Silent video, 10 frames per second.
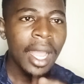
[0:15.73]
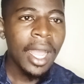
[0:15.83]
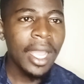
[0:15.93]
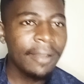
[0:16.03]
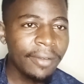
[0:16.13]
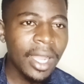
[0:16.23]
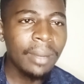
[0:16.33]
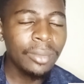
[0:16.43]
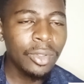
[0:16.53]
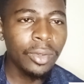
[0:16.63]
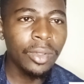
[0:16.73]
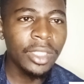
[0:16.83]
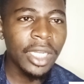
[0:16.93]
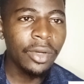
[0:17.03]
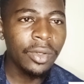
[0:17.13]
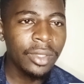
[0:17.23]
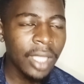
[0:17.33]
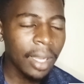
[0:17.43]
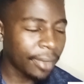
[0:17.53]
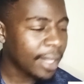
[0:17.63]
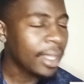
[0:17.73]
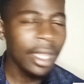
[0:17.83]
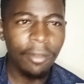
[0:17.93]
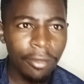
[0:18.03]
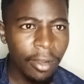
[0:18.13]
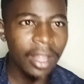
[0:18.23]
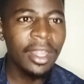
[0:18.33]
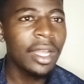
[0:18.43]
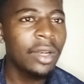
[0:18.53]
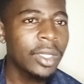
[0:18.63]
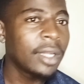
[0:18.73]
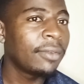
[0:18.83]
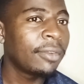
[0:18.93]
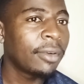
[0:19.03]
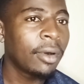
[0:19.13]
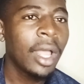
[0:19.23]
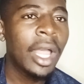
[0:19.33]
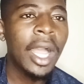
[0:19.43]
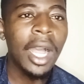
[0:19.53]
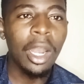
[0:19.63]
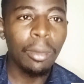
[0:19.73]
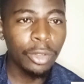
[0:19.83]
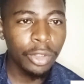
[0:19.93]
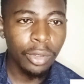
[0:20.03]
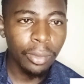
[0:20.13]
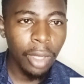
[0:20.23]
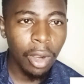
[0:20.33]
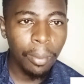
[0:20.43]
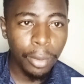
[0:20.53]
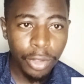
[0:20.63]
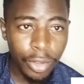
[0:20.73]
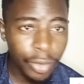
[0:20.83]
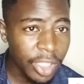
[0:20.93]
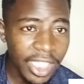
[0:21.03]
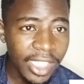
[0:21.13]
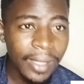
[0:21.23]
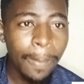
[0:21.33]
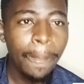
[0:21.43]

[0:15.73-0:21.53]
I have come to tell you something. If you are there looking for an opportunity,